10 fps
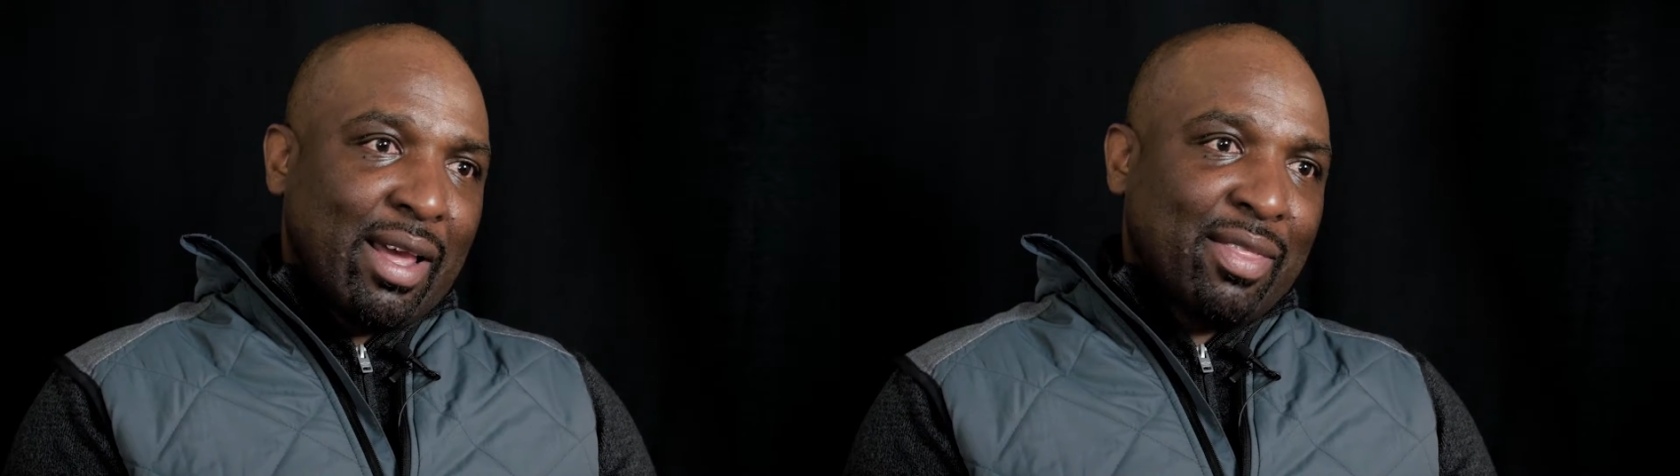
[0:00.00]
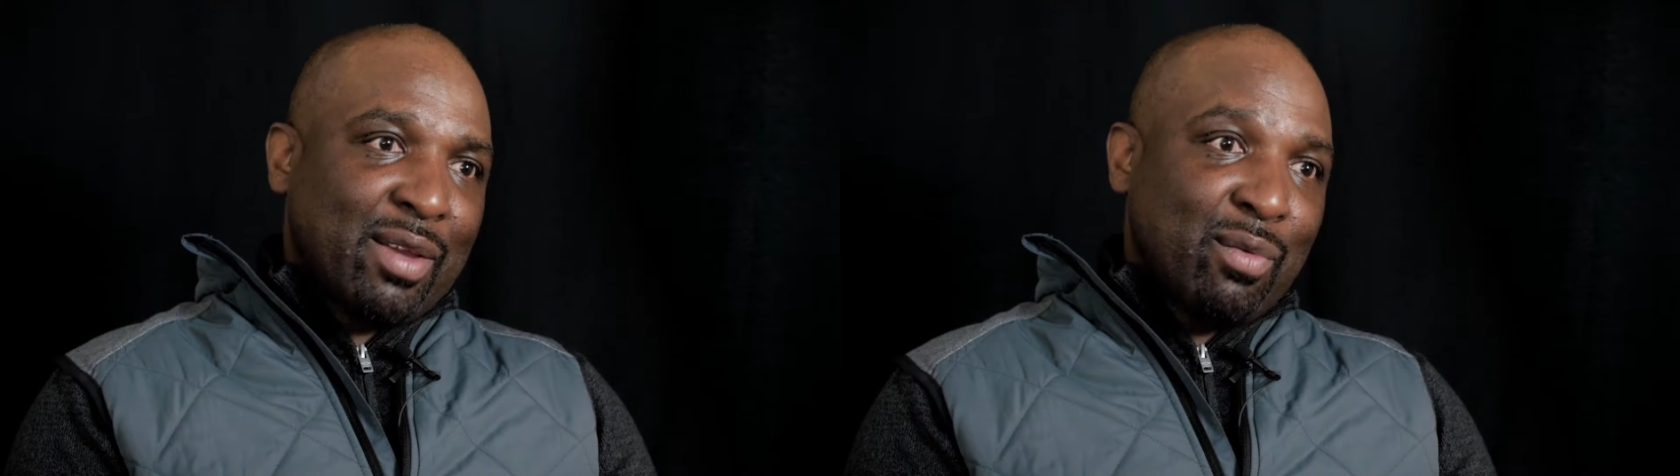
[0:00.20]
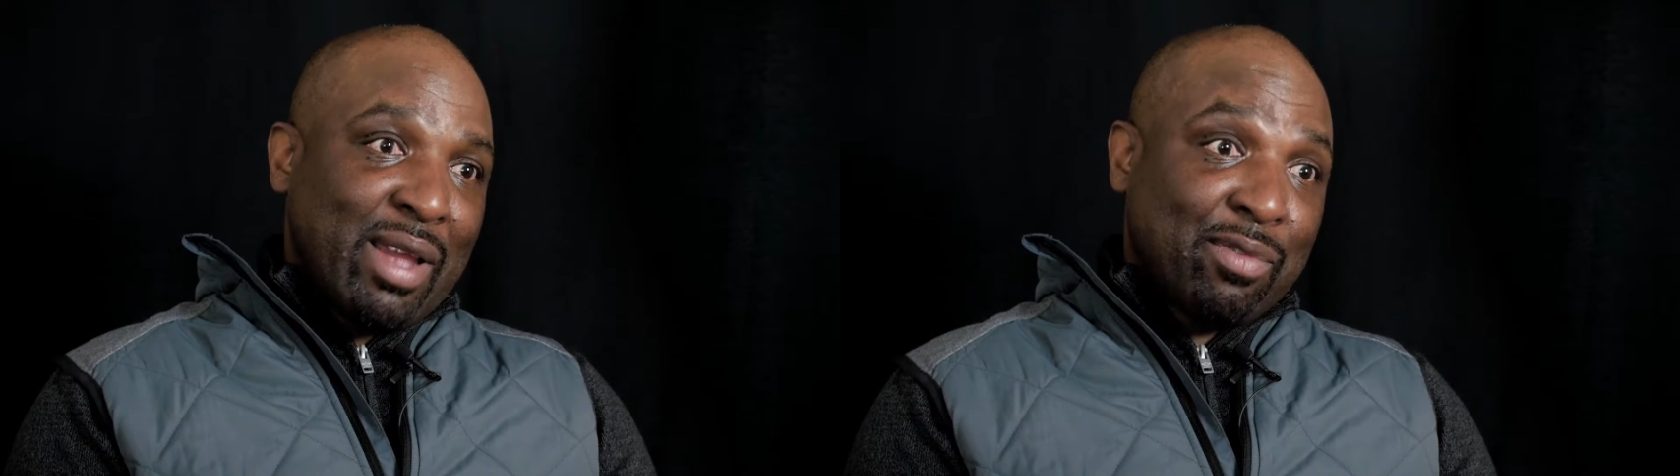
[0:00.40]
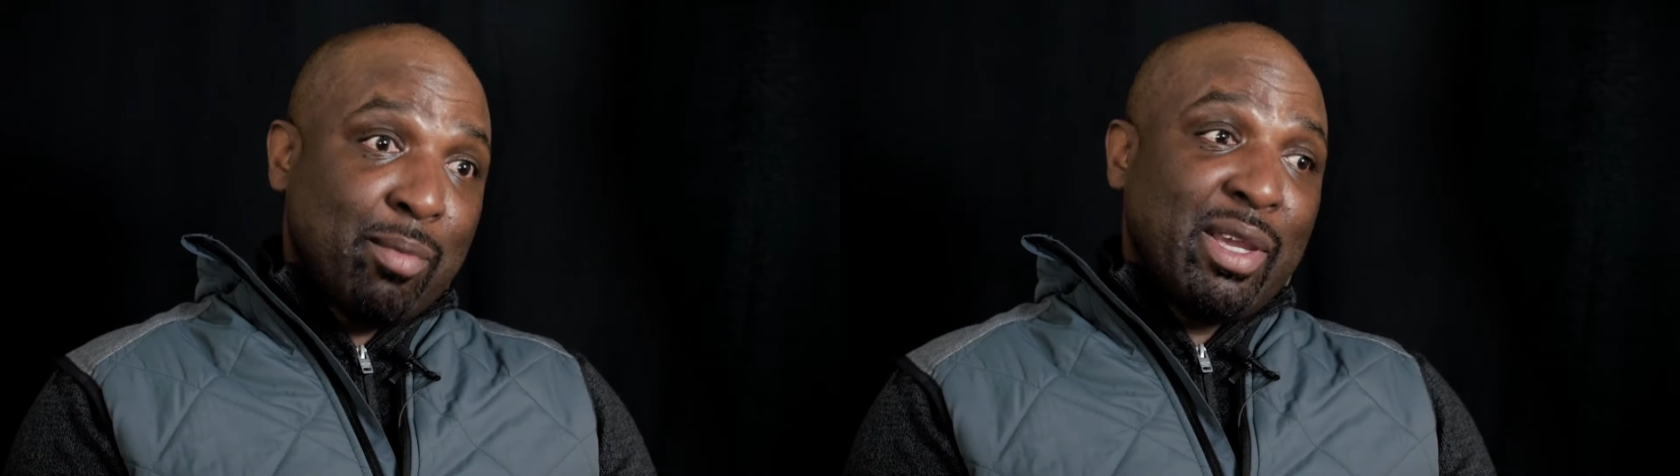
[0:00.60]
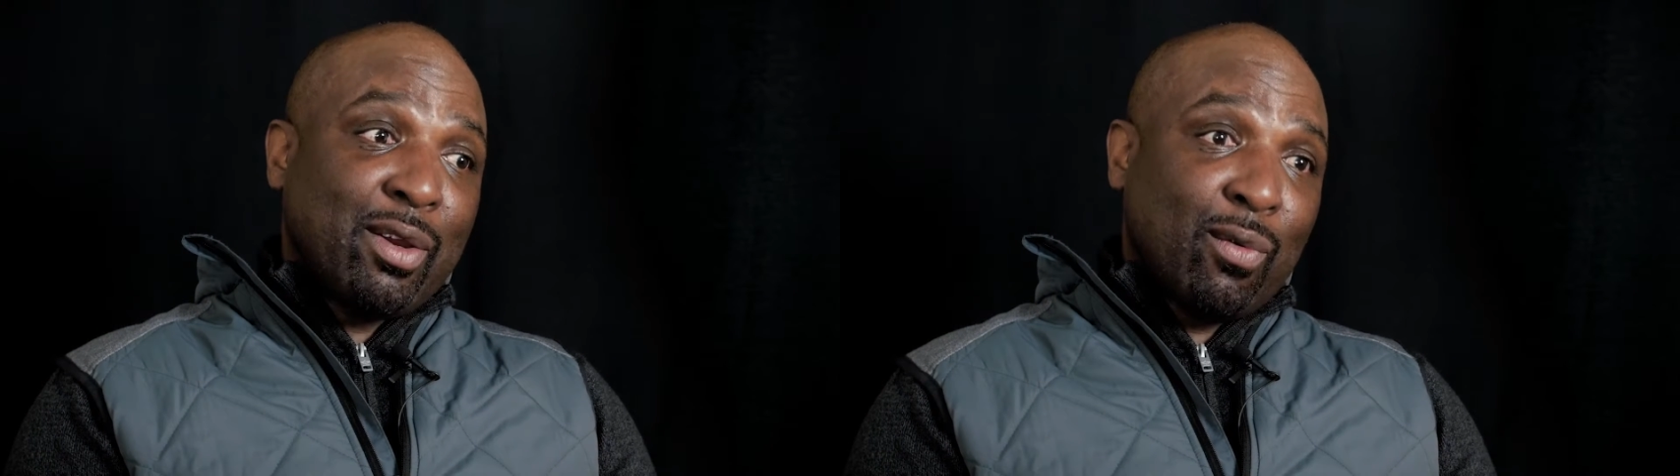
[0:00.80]
I think we have to
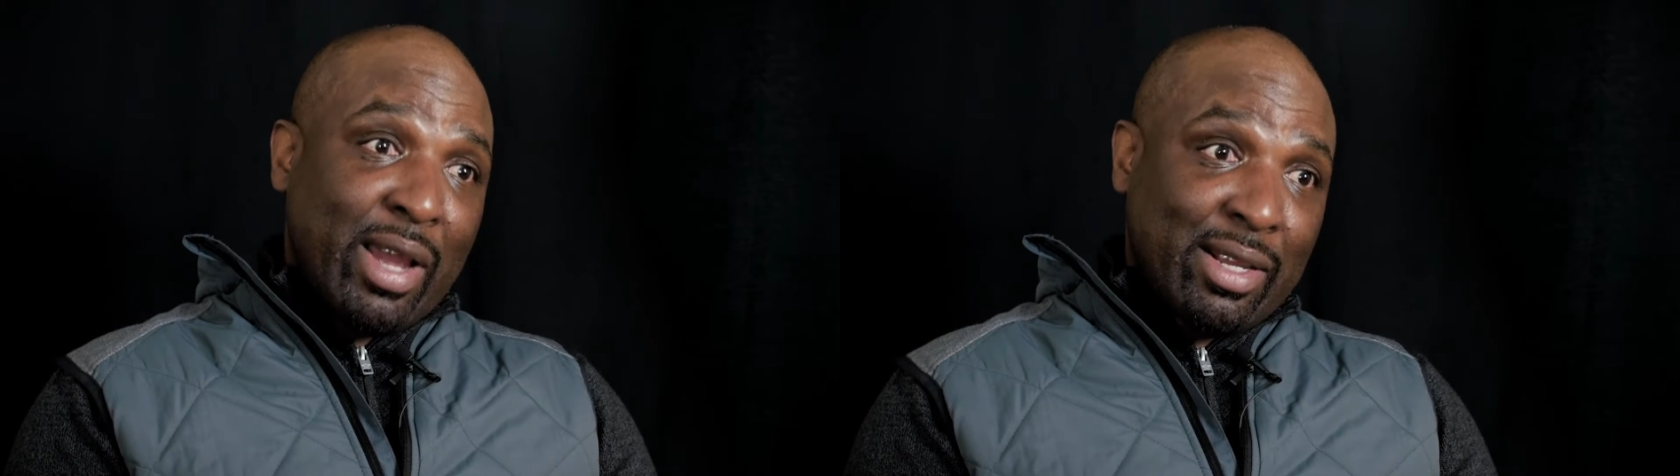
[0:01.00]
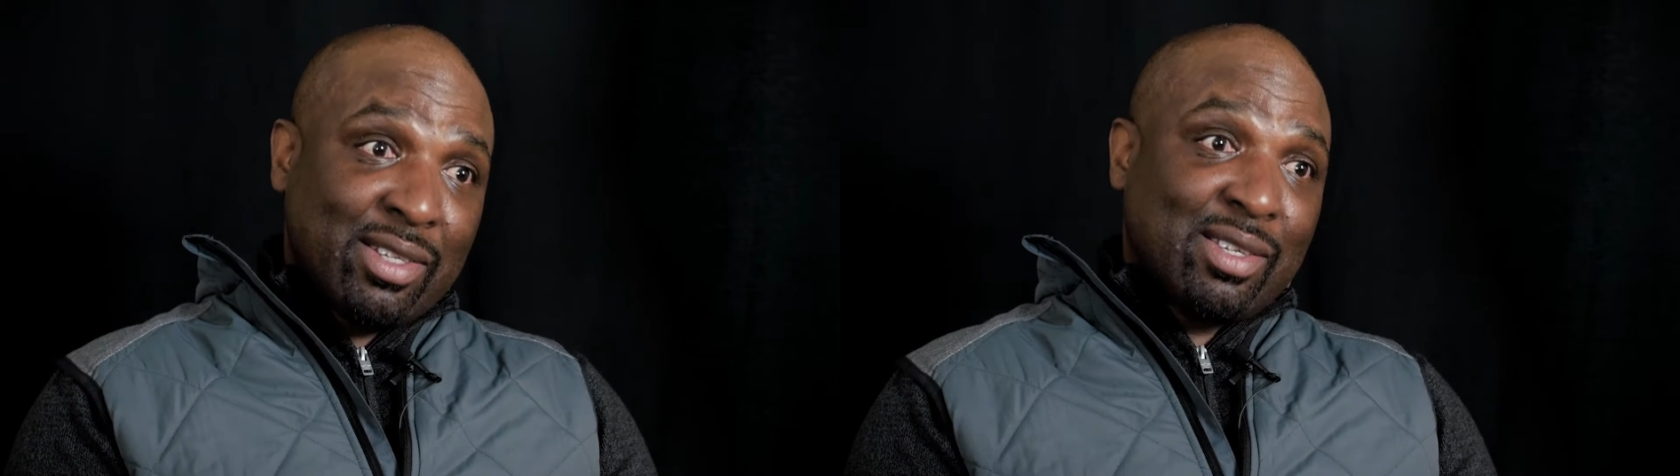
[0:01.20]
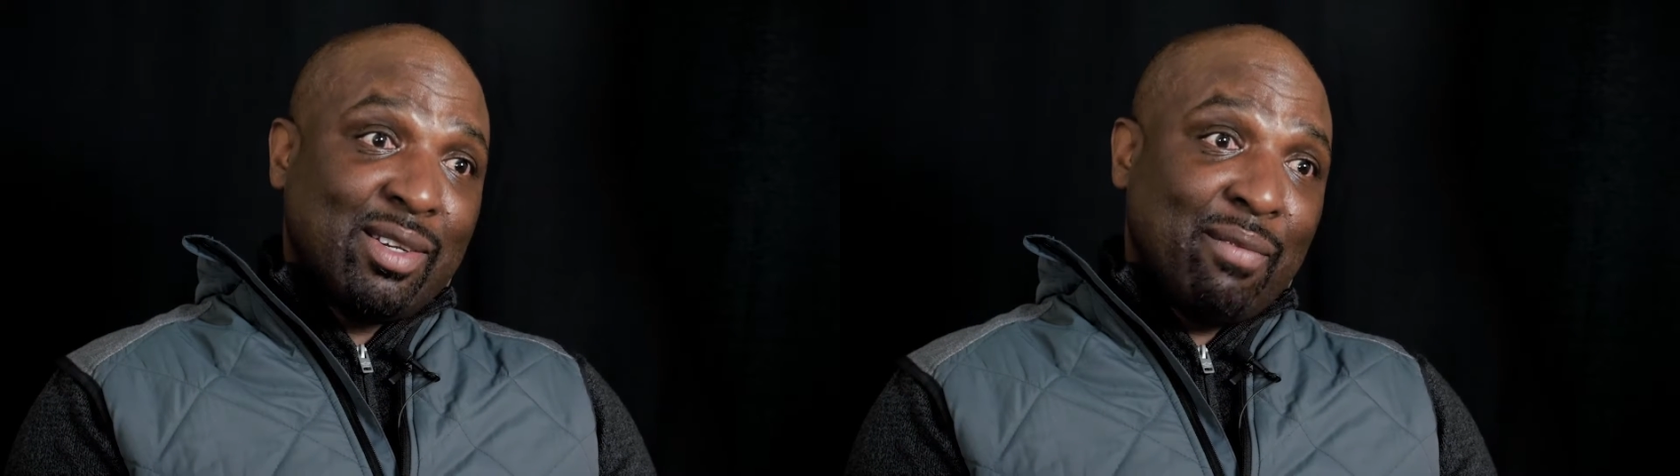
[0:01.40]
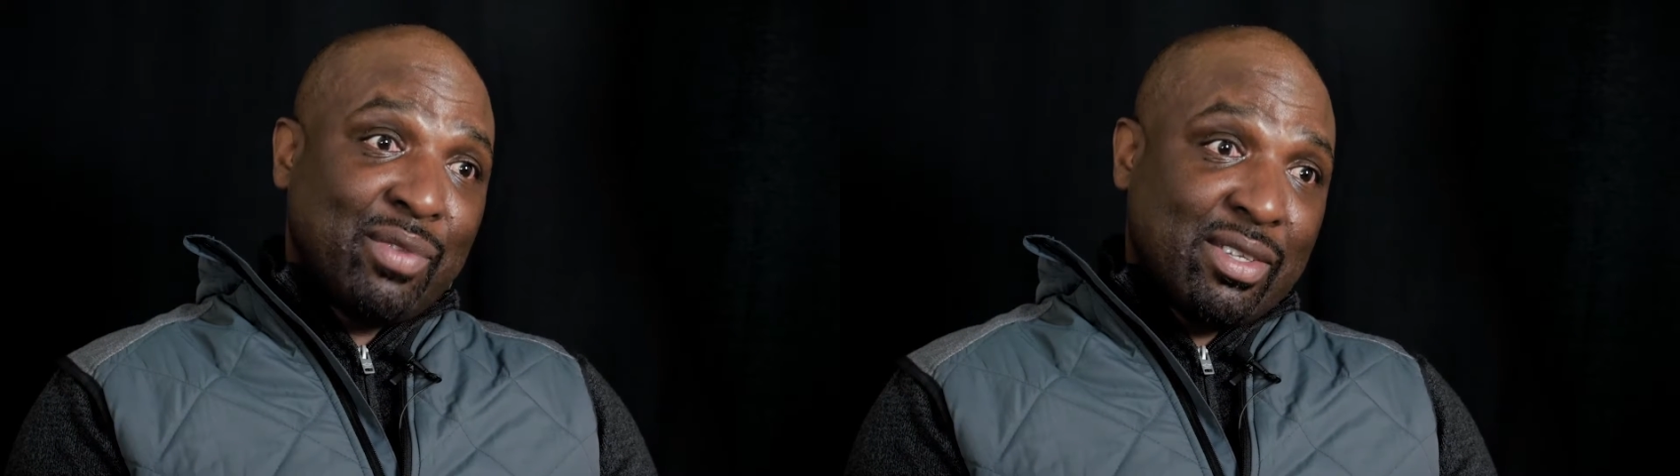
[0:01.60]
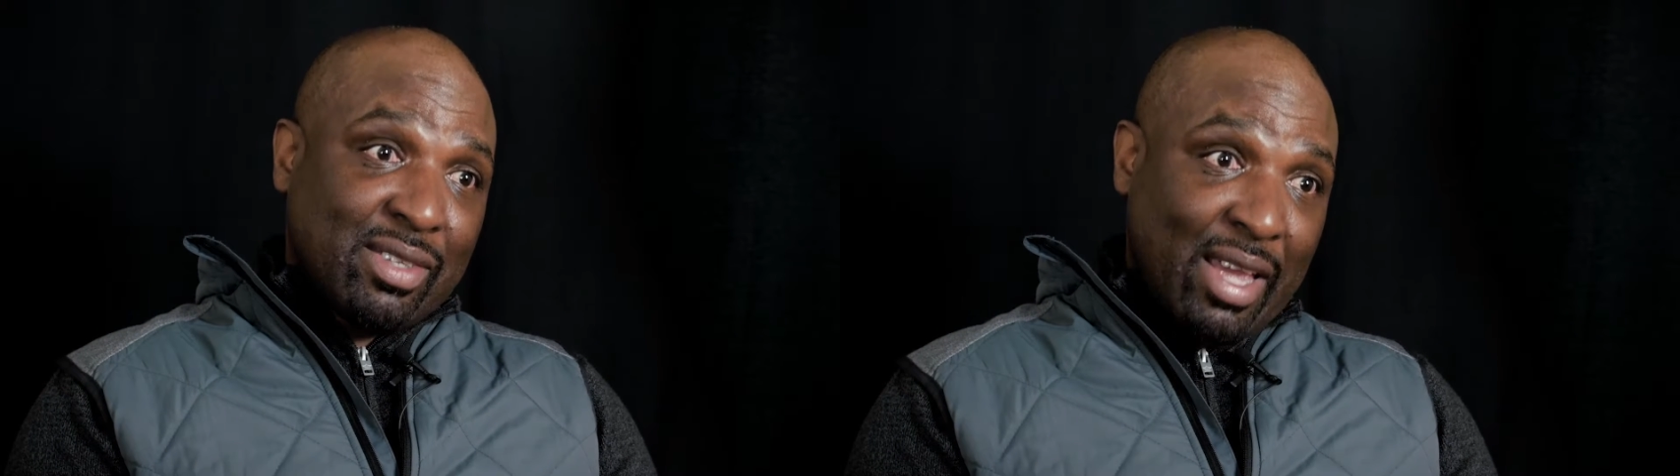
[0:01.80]
be courageous enough
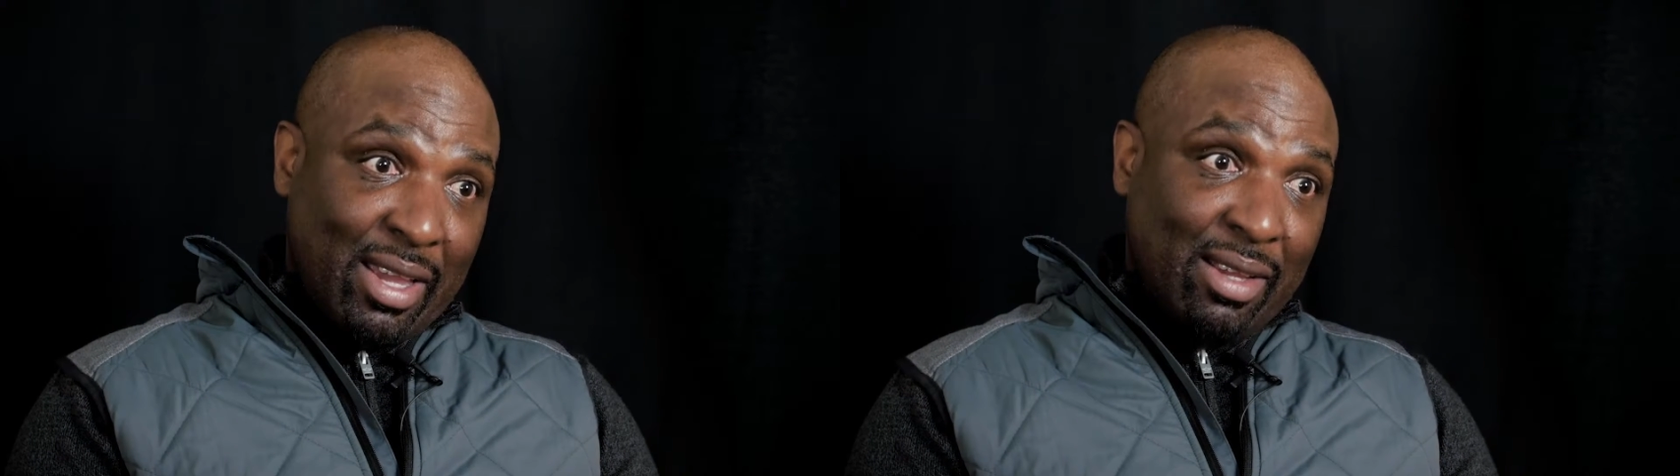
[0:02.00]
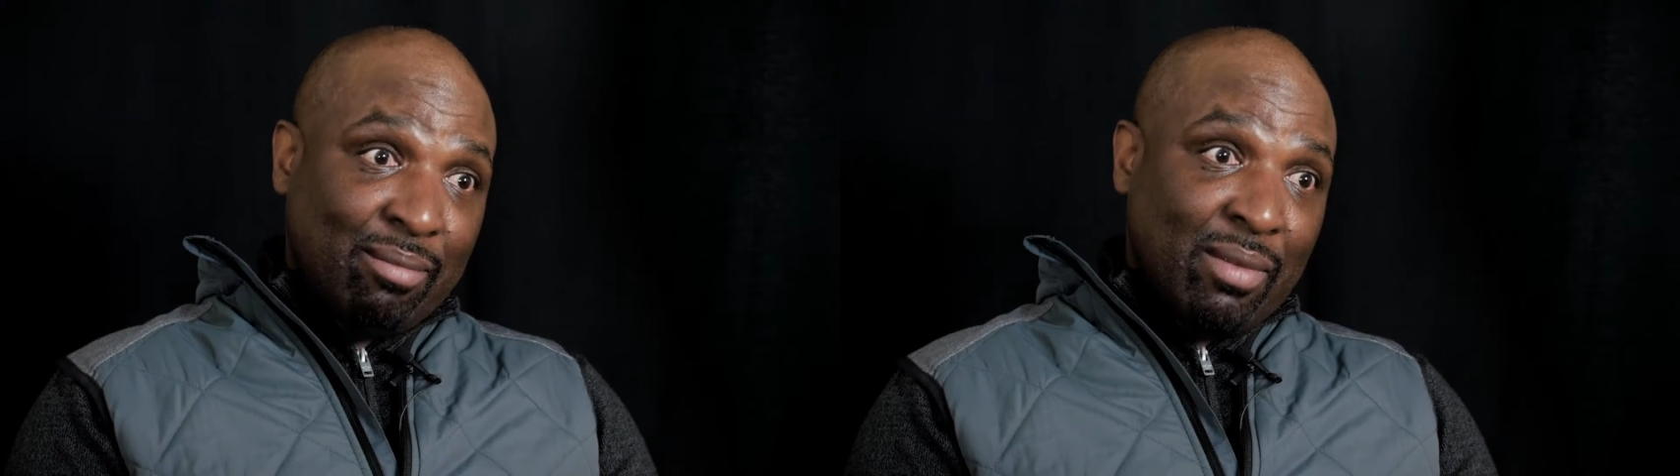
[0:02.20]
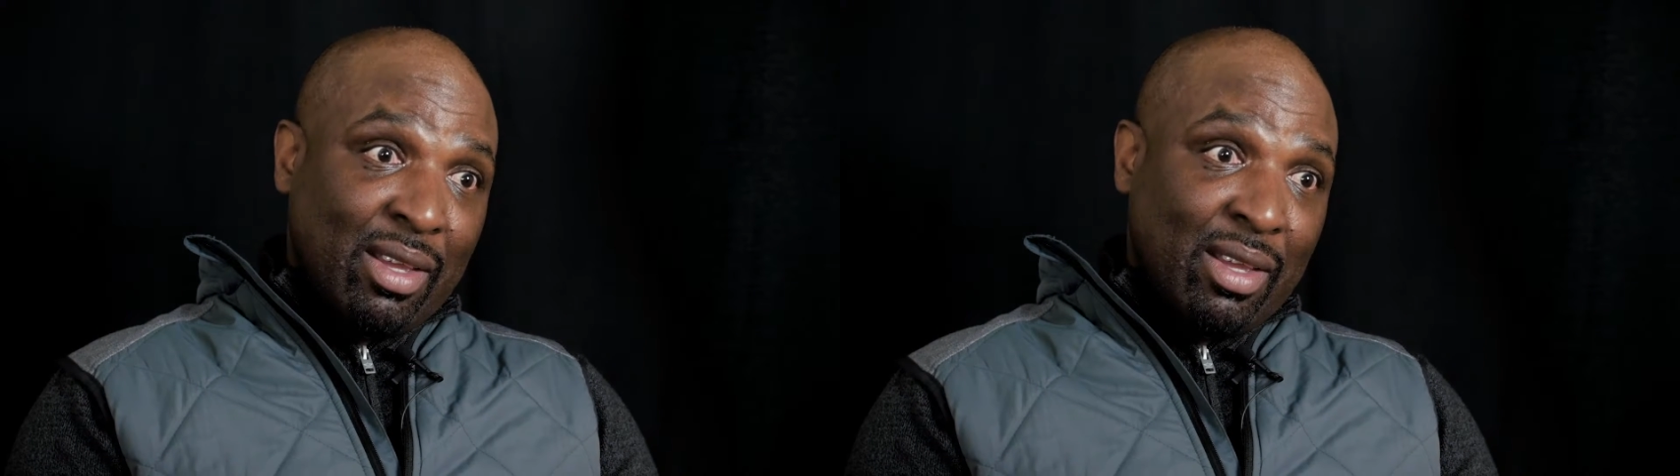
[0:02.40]
to say,